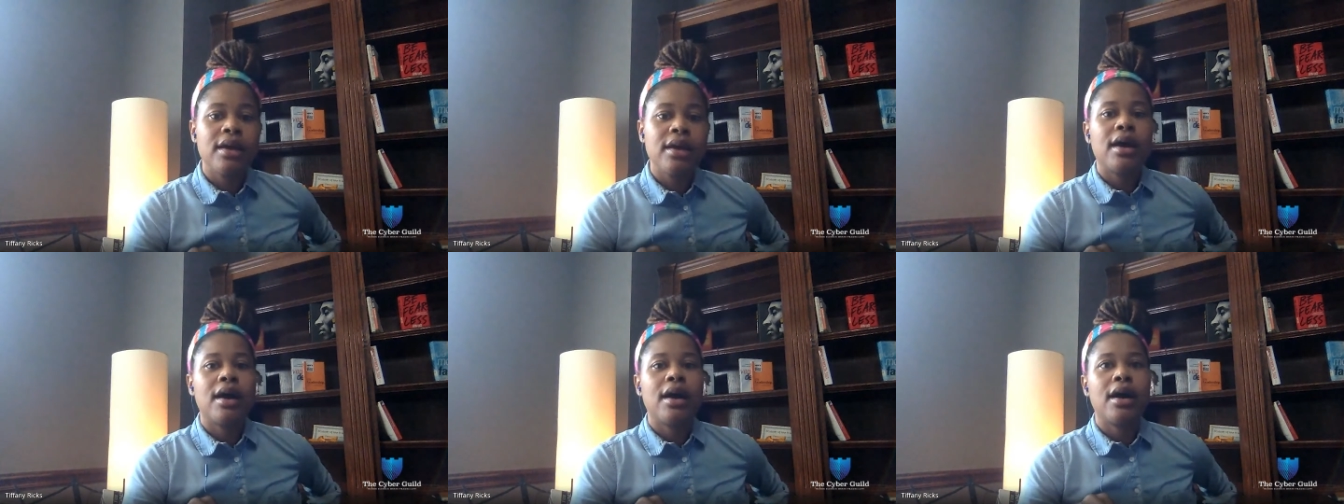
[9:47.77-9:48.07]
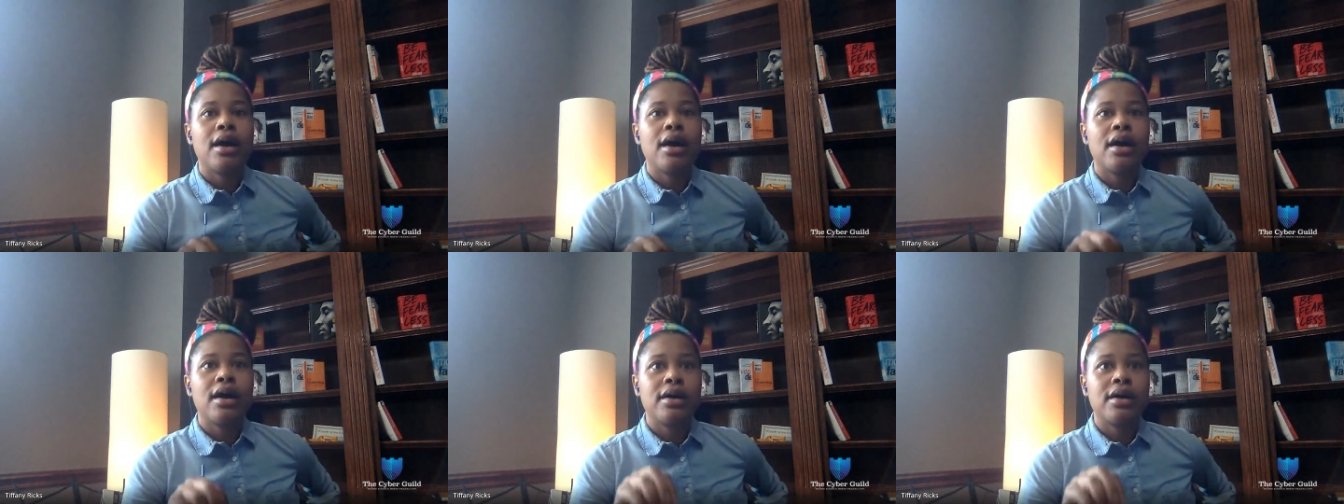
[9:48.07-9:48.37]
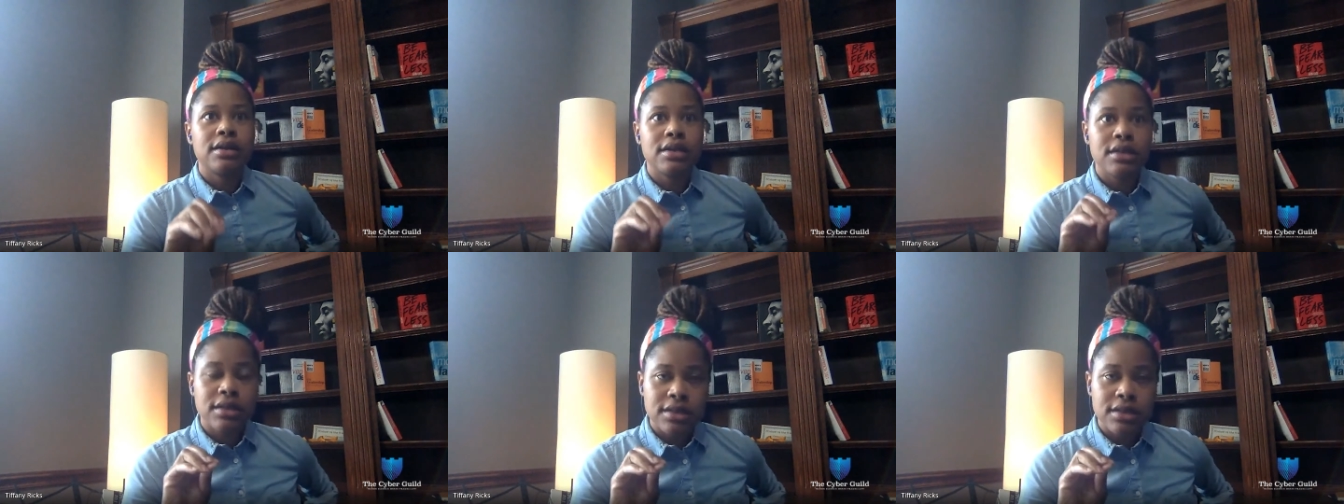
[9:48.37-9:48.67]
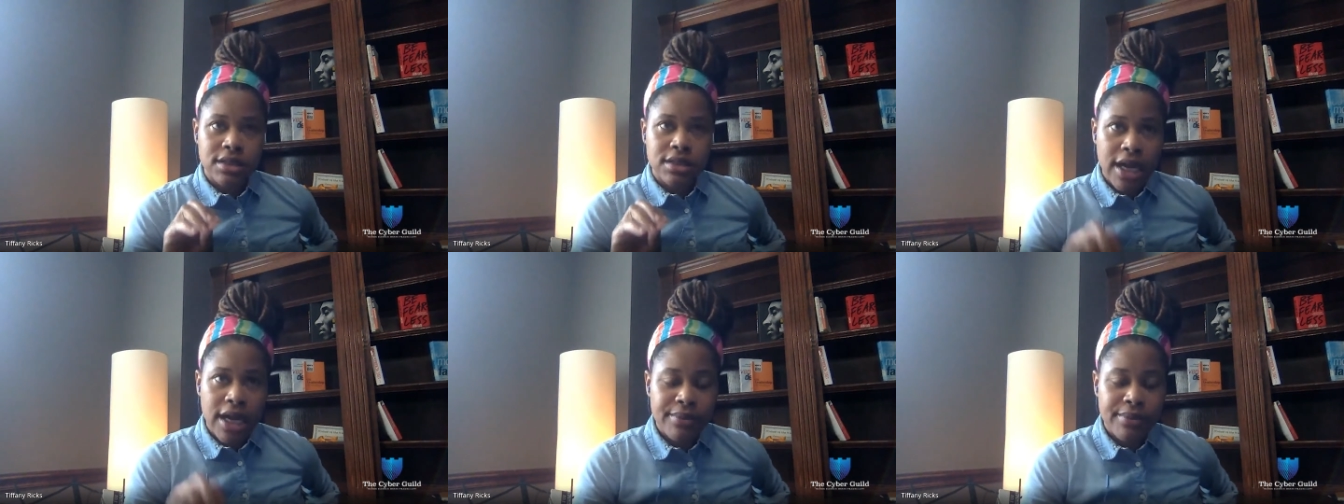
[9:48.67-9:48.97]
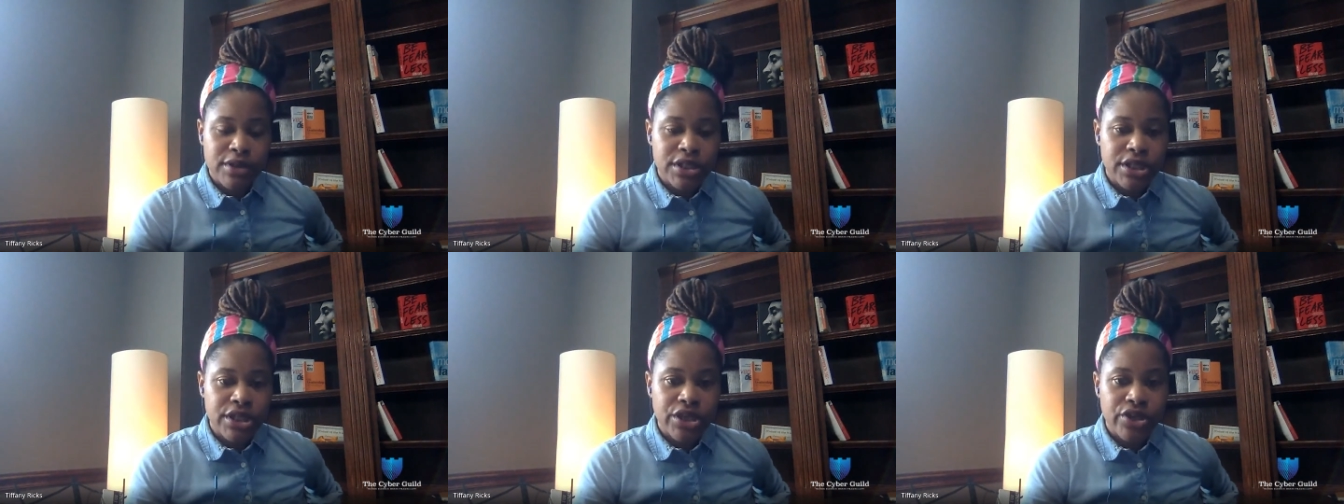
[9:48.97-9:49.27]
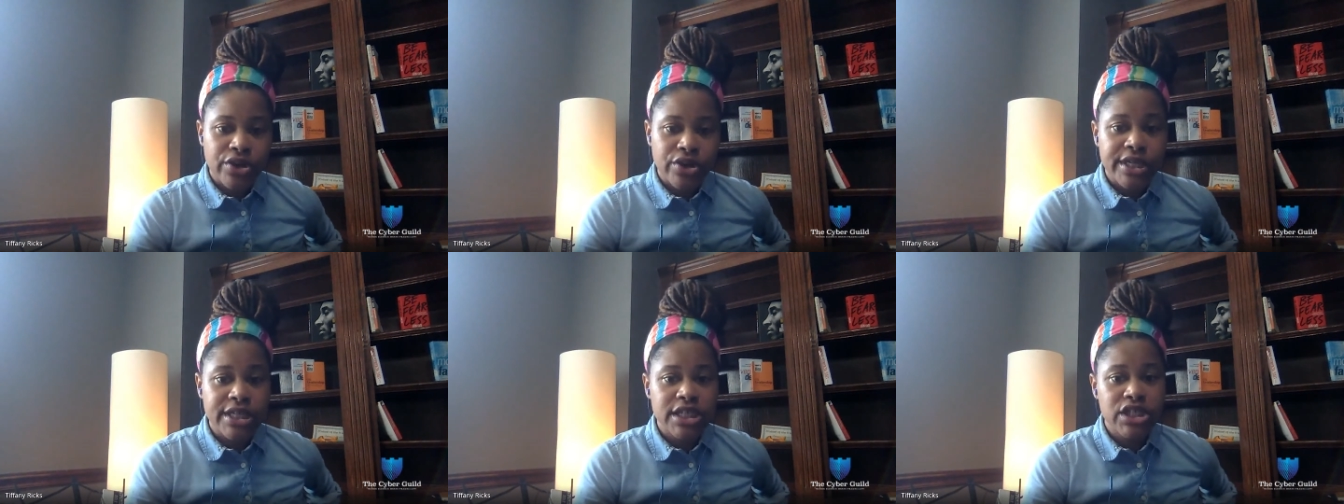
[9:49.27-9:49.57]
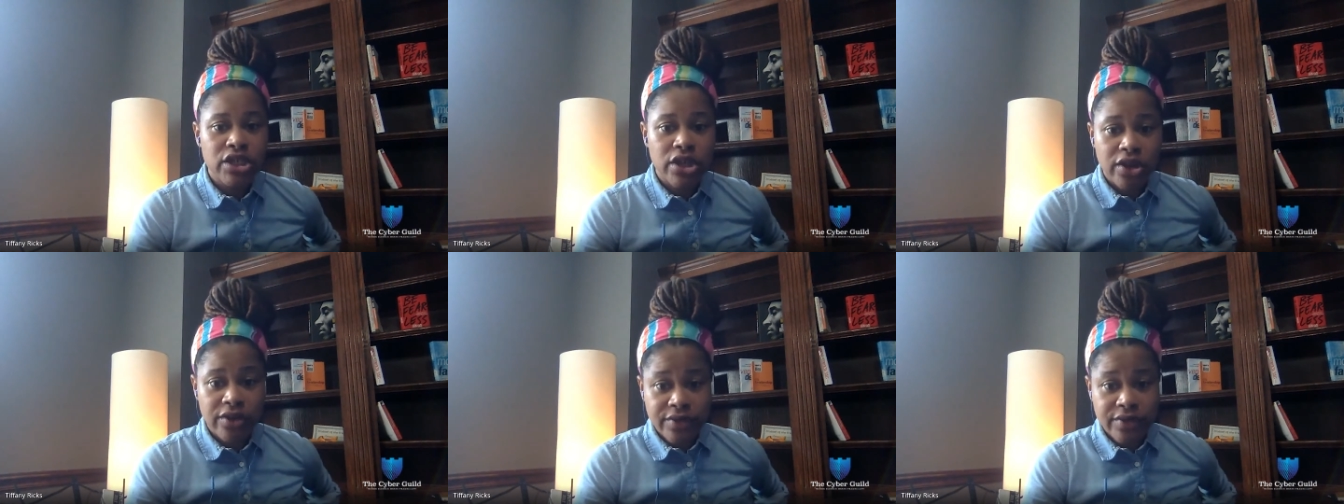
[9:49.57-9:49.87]
cybersecurity
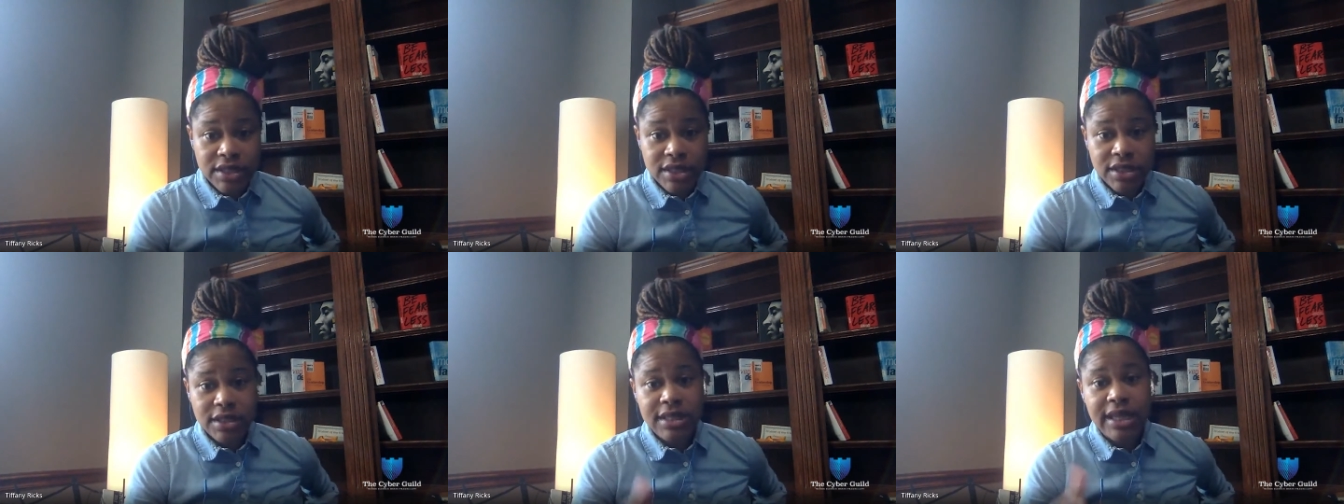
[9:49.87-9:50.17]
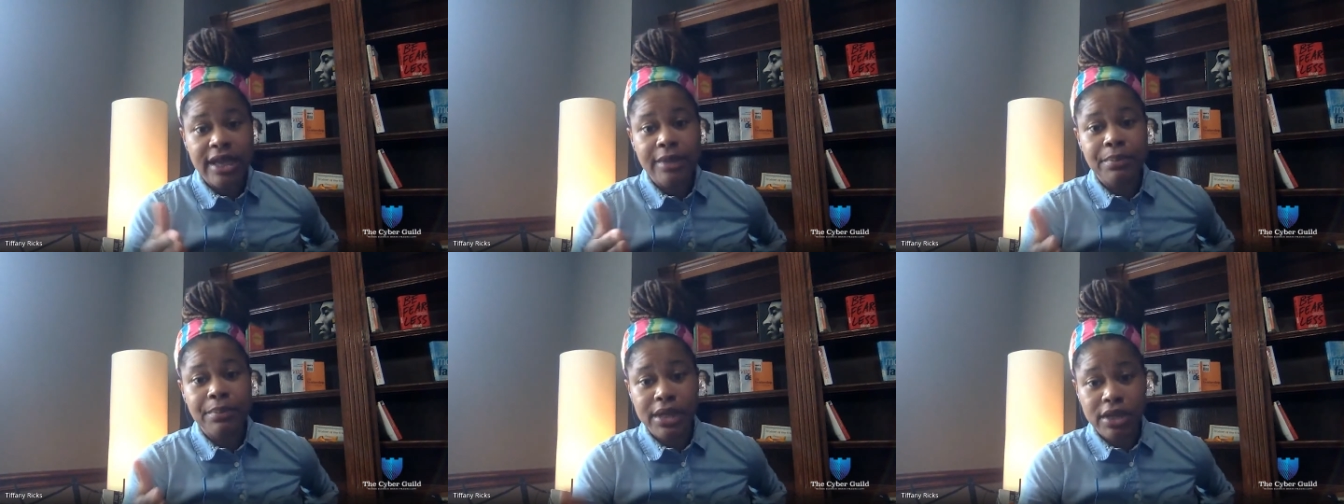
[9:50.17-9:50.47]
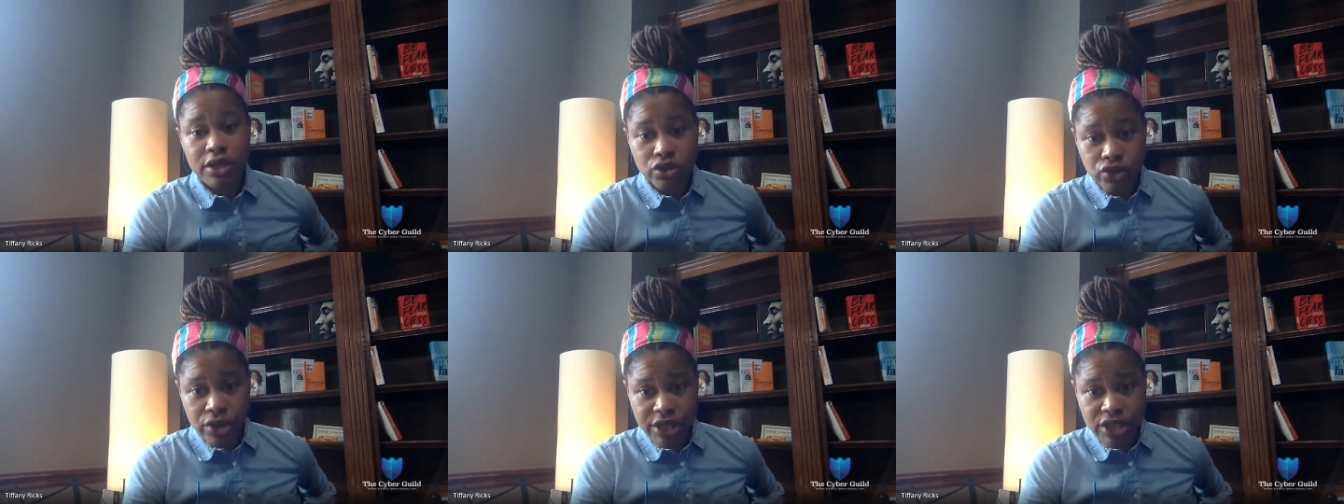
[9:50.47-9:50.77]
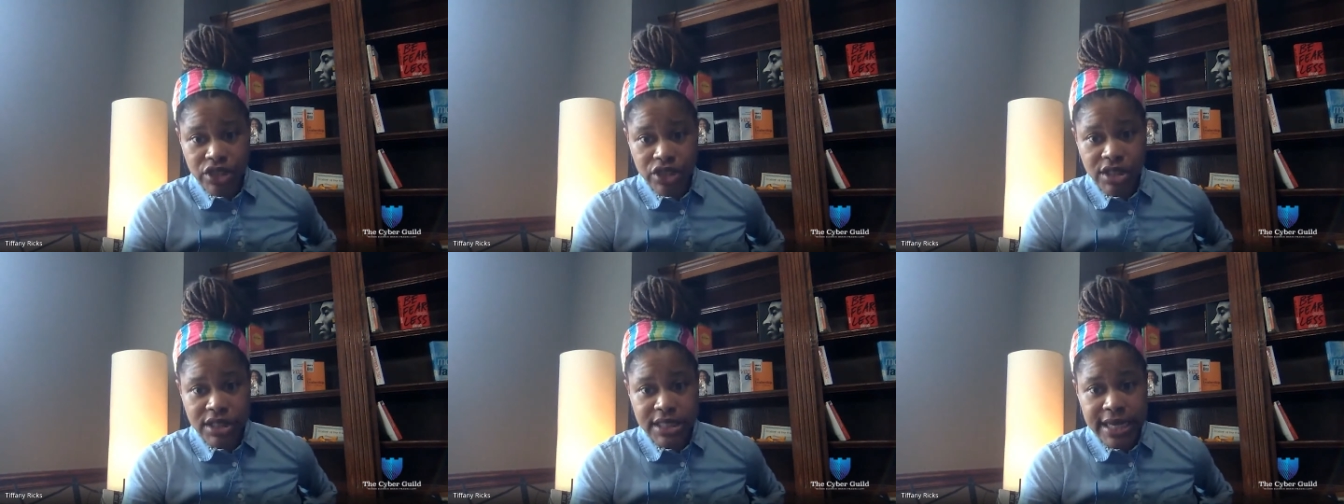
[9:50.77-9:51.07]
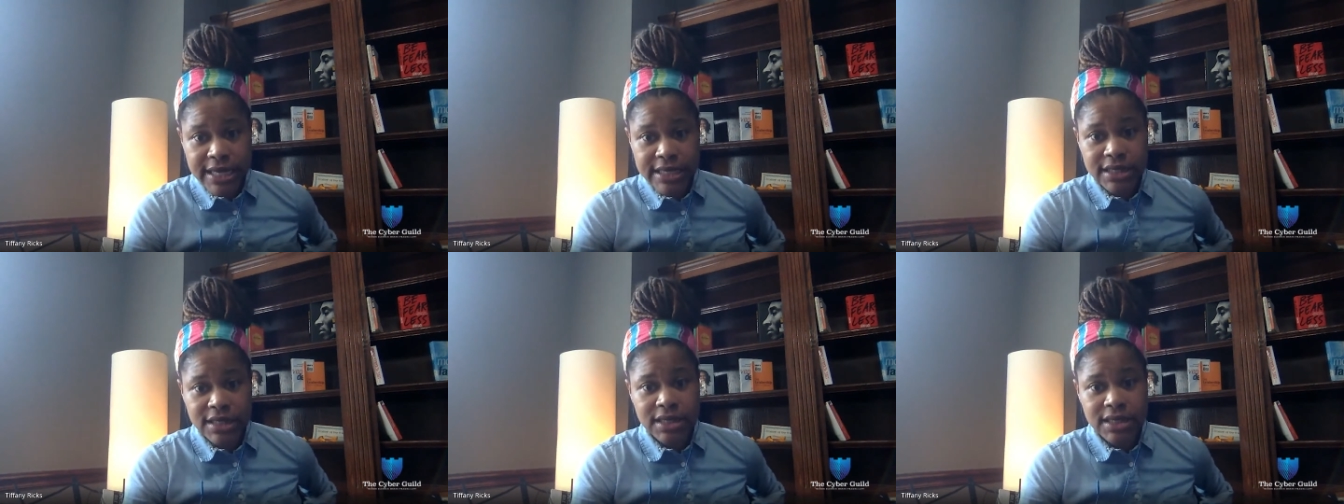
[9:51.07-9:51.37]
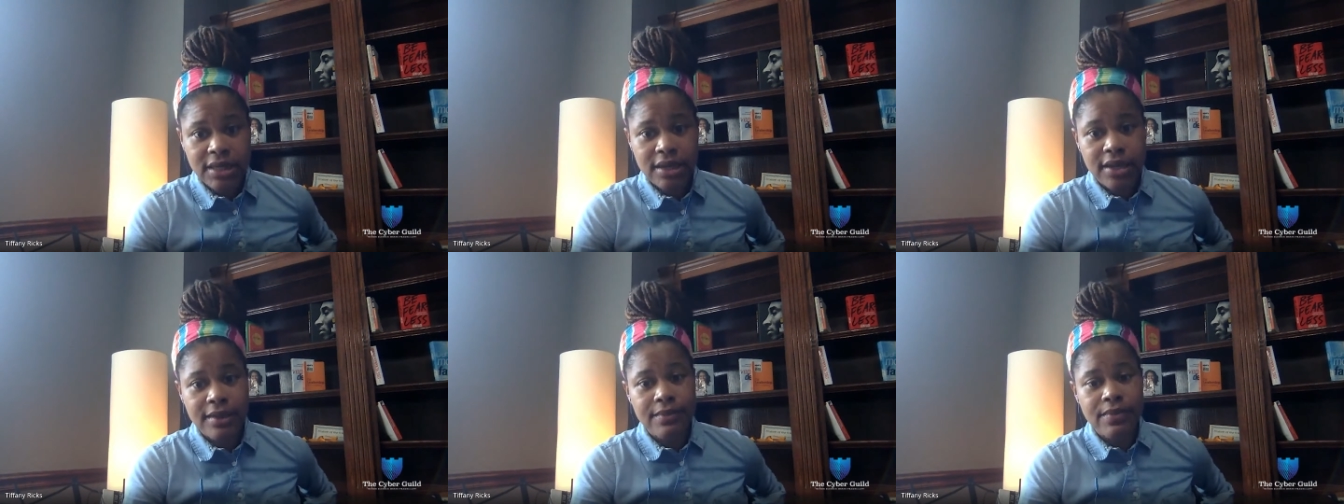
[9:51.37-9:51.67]
services like penetration testing.